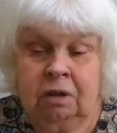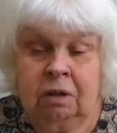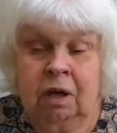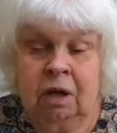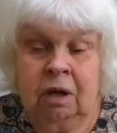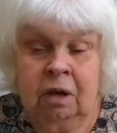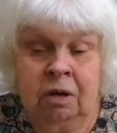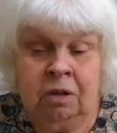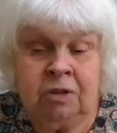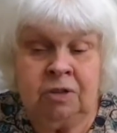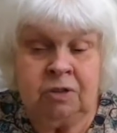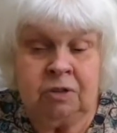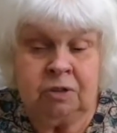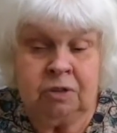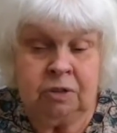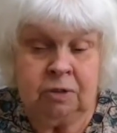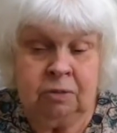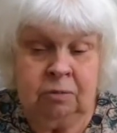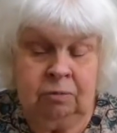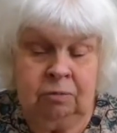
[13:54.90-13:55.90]

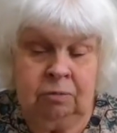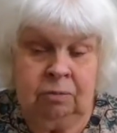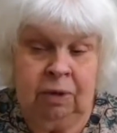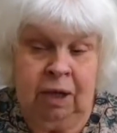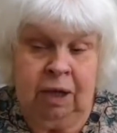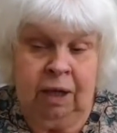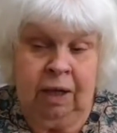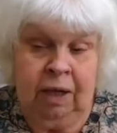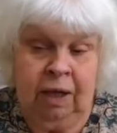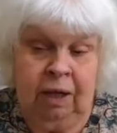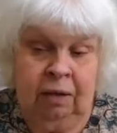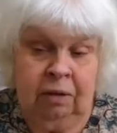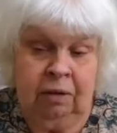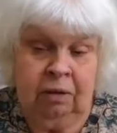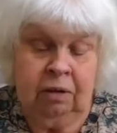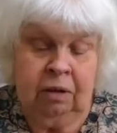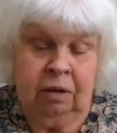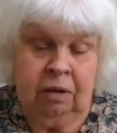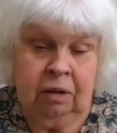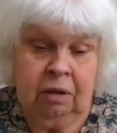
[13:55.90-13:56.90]
asked by
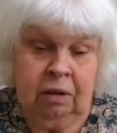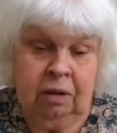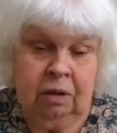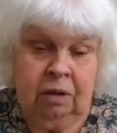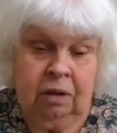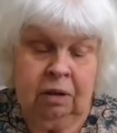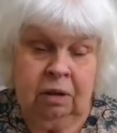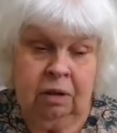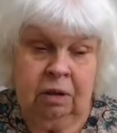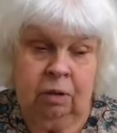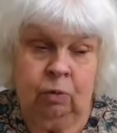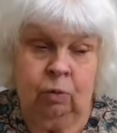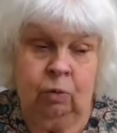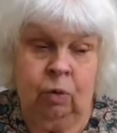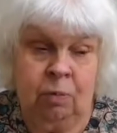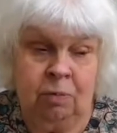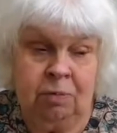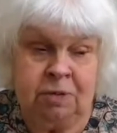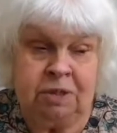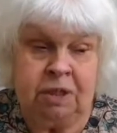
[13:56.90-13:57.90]

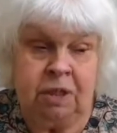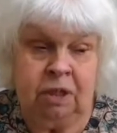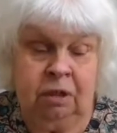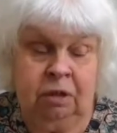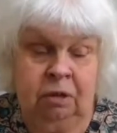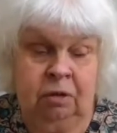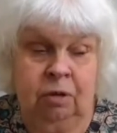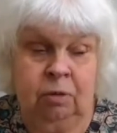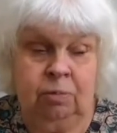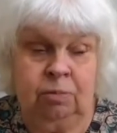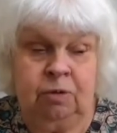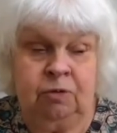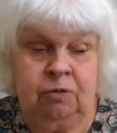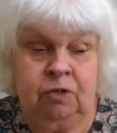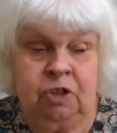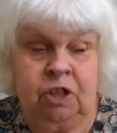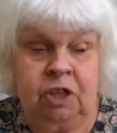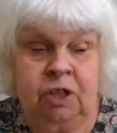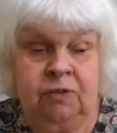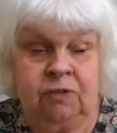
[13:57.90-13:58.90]
one particular group of
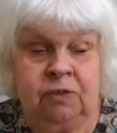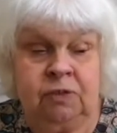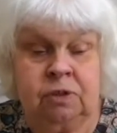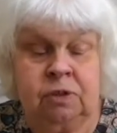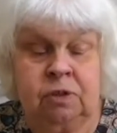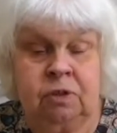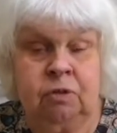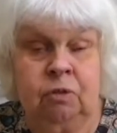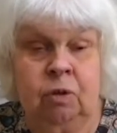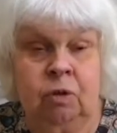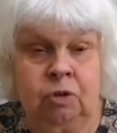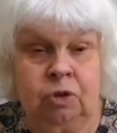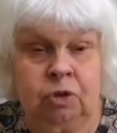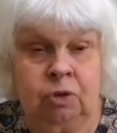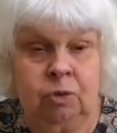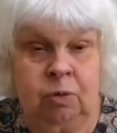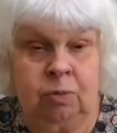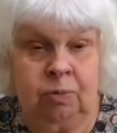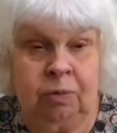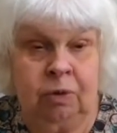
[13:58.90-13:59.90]
chiefs not
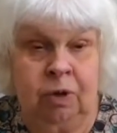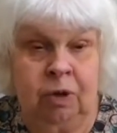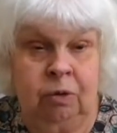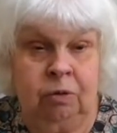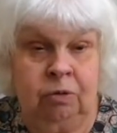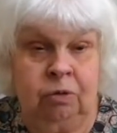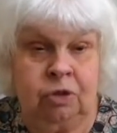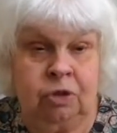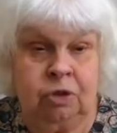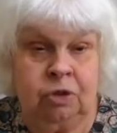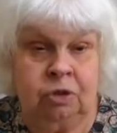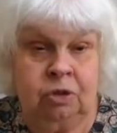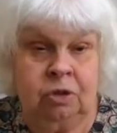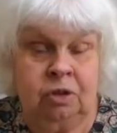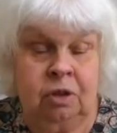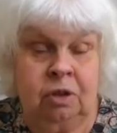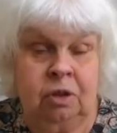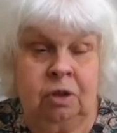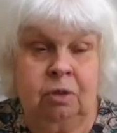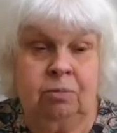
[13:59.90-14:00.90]
to approach
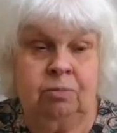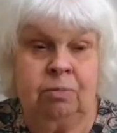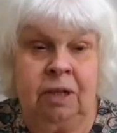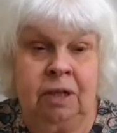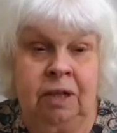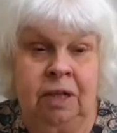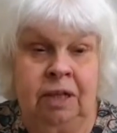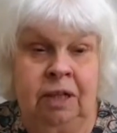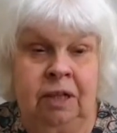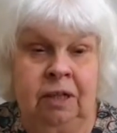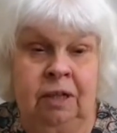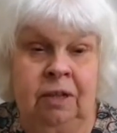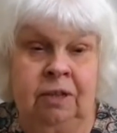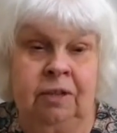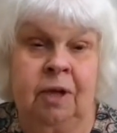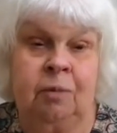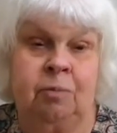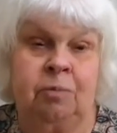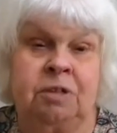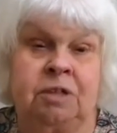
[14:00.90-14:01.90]
Benin at
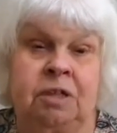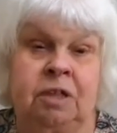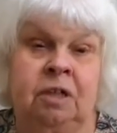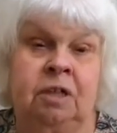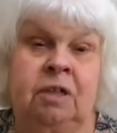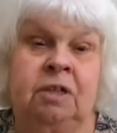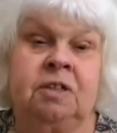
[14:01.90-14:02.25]
that particular